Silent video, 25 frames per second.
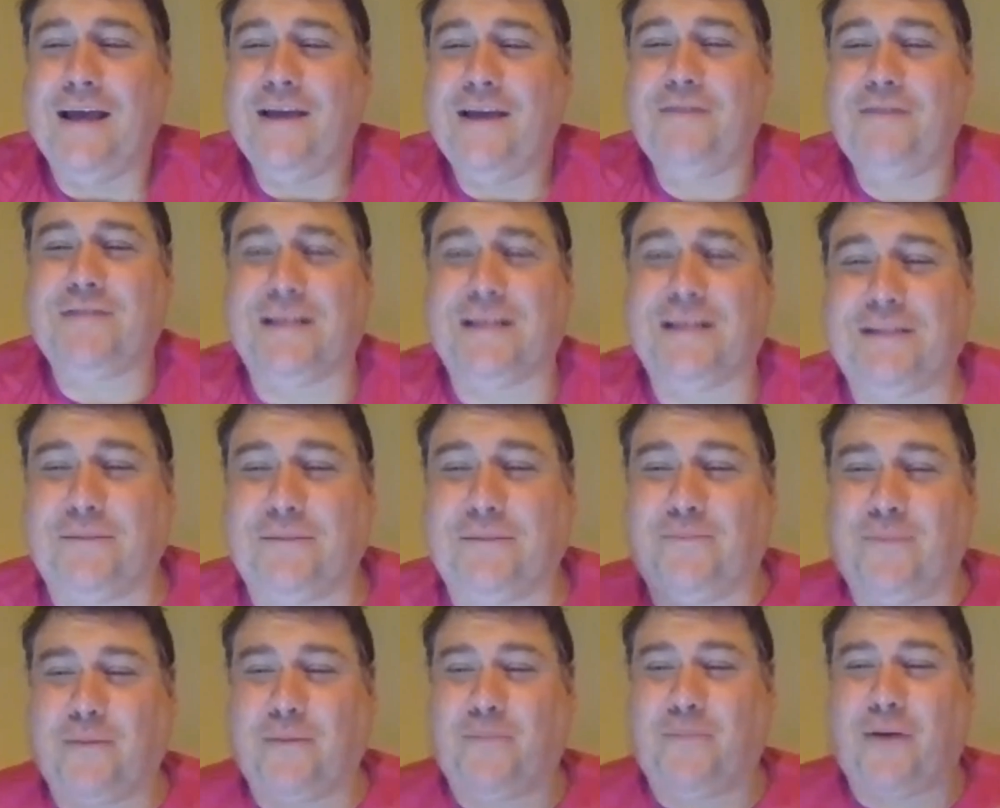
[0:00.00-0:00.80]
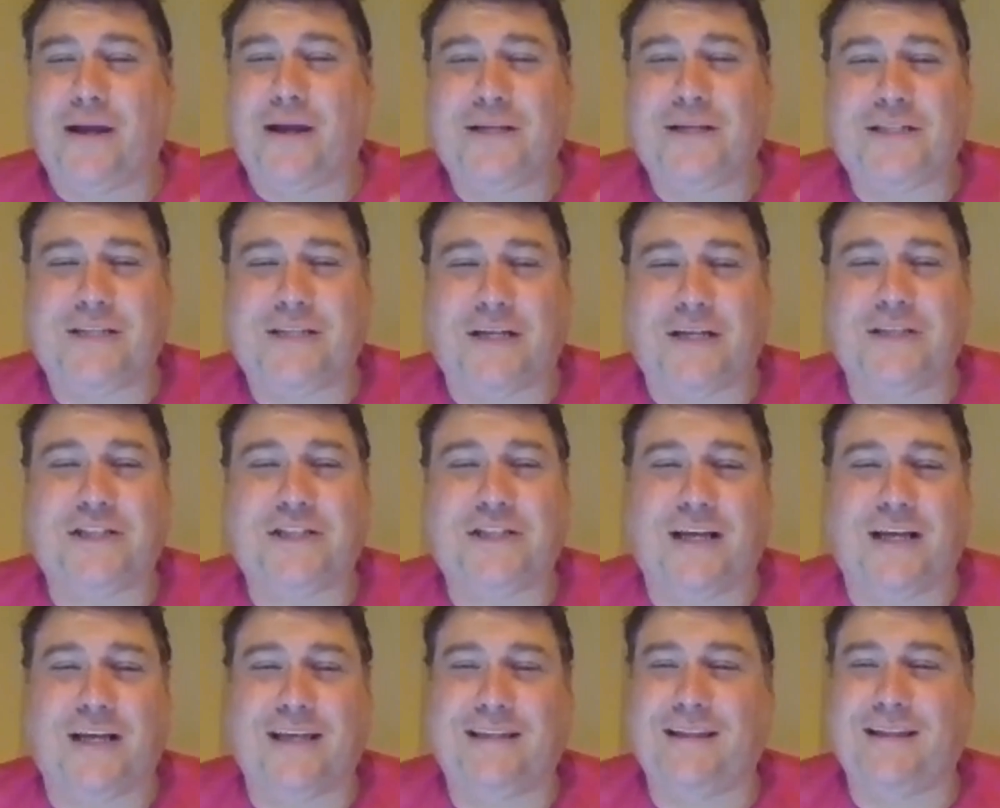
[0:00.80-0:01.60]
He was like a bright
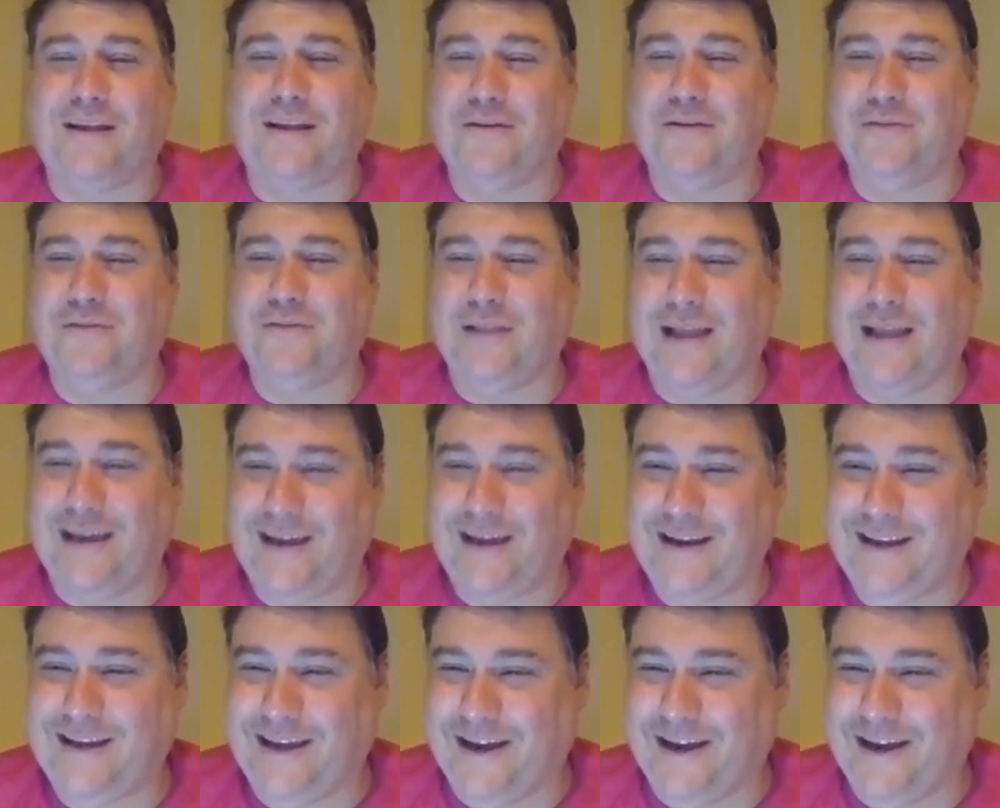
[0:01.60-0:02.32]
sunshine of light,